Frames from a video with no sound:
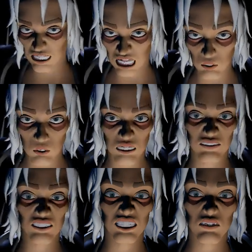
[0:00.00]
And when
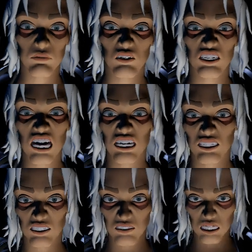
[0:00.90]
sleep has ended,